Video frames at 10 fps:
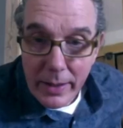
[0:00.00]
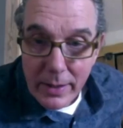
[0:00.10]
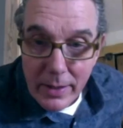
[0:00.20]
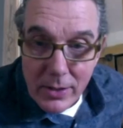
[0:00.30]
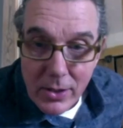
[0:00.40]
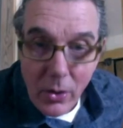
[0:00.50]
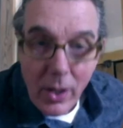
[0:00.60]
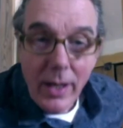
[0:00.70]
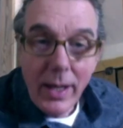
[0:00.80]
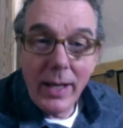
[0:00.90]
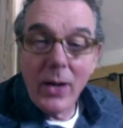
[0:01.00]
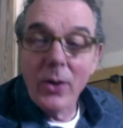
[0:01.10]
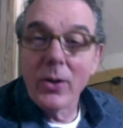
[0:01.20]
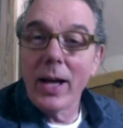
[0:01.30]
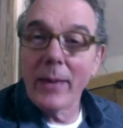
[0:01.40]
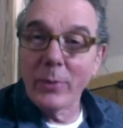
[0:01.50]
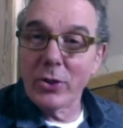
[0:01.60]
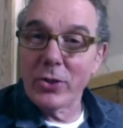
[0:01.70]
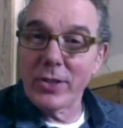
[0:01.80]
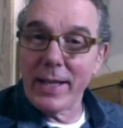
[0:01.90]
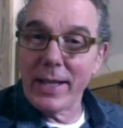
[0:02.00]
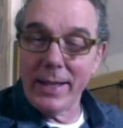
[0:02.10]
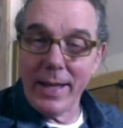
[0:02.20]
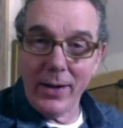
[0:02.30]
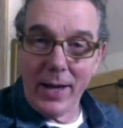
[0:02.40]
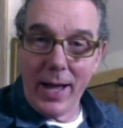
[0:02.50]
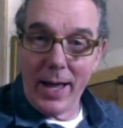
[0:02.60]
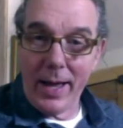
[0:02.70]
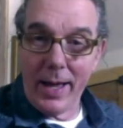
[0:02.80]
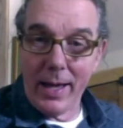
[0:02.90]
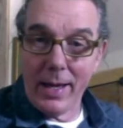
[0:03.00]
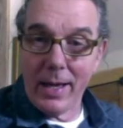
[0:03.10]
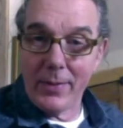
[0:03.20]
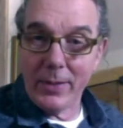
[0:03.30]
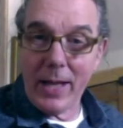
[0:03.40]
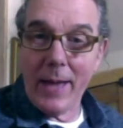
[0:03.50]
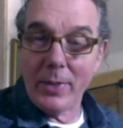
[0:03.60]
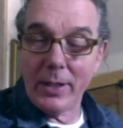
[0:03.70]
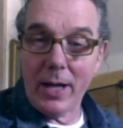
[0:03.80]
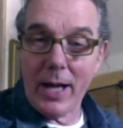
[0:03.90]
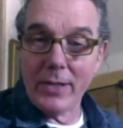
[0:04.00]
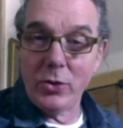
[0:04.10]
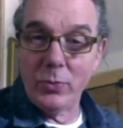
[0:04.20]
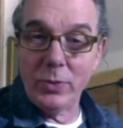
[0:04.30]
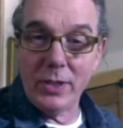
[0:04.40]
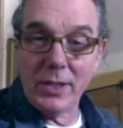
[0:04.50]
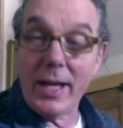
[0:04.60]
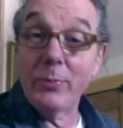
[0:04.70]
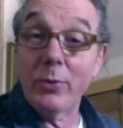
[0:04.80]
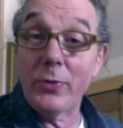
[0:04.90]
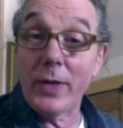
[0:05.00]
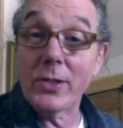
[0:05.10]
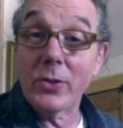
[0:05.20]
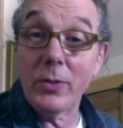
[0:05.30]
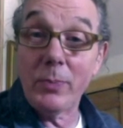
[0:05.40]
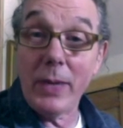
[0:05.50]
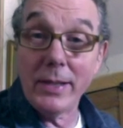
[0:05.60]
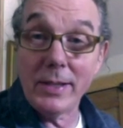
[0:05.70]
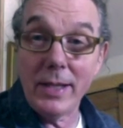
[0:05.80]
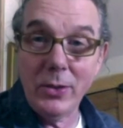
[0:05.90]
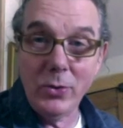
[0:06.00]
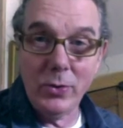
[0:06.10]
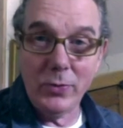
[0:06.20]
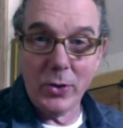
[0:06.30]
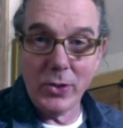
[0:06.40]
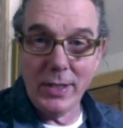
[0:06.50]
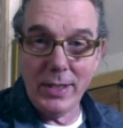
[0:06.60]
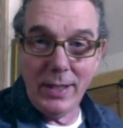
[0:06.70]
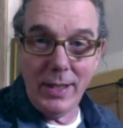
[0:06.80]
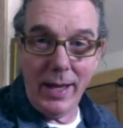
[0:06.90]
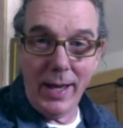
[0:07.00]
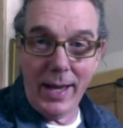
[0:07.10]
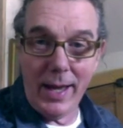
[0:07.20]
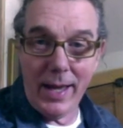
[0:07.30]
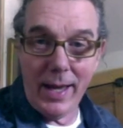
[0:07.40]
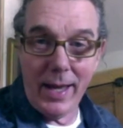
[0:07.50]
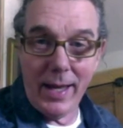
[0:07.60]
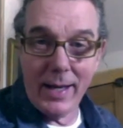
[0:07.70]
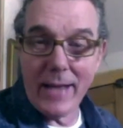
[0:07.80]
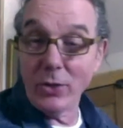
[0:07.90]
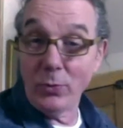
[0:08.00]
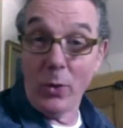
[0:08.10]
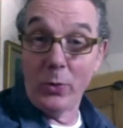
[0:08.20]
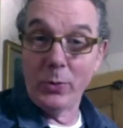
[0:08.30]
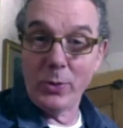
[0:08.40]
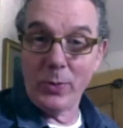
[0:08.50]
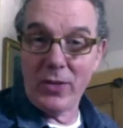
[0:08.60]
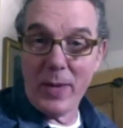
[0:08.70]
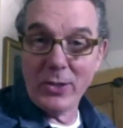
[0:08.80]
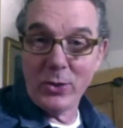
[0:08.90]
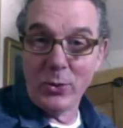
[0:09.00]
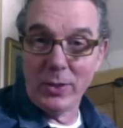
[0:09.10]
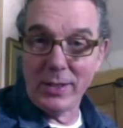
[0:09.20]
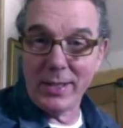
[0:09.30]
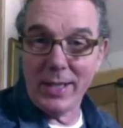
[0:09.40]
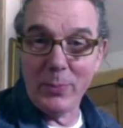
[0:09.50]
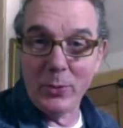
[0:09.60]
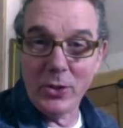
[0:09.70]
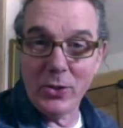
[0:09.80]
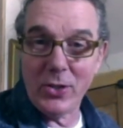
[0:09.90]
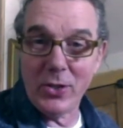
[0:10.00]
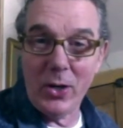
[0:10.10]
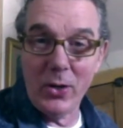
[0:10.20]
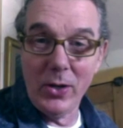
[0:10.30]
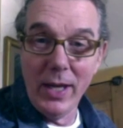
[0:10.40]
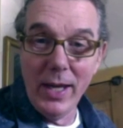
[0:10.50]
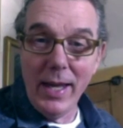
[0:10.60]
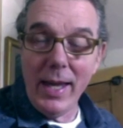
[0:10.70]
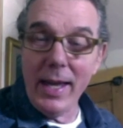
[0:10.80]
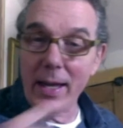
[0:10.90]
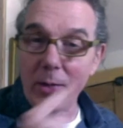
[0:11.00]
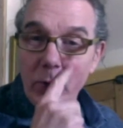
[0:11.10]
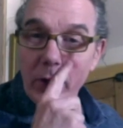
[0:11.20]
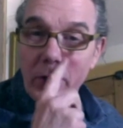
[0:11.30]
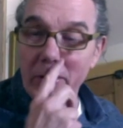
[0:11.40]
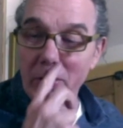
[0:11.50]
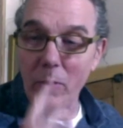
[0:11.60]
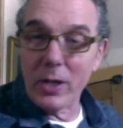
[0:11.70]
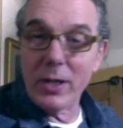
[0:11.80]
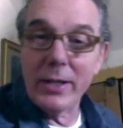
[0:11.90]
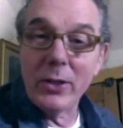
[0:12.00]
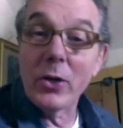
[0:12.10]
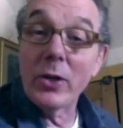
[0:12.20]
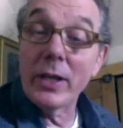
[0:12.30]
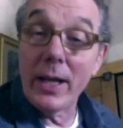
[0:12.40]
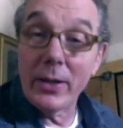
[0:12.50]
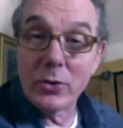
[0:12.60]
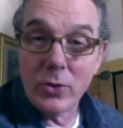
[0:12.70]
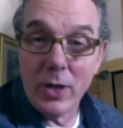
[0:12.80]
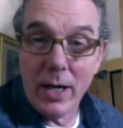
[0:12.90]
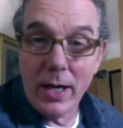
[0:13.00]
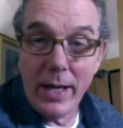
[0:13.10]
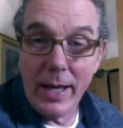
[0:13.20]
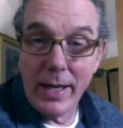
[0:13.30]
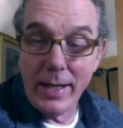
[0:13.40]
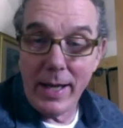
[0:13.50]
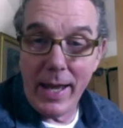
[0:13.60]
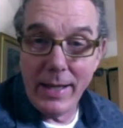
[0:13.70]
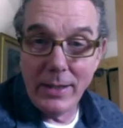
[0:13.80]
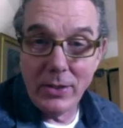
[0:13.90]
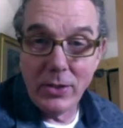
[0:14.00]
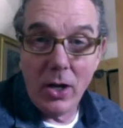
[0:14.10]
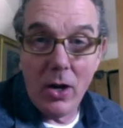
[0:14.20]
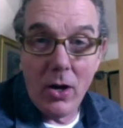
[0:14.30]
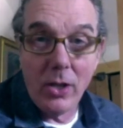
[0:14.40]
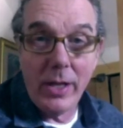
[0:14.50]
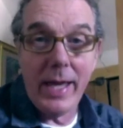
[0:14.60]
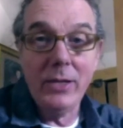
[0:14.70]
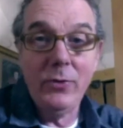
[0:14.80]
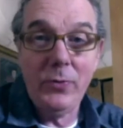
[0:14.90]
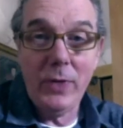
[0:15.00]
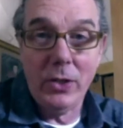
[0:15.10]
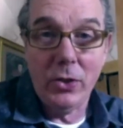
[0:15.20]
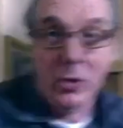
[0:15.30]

So, hello, I'm Richard St. Clair. I, uh, I'm a costume design professor at Penn State University, and actually, Rowan was one of my students a couple years ago. And we're going to work on learning how to draw an eight tall head figure.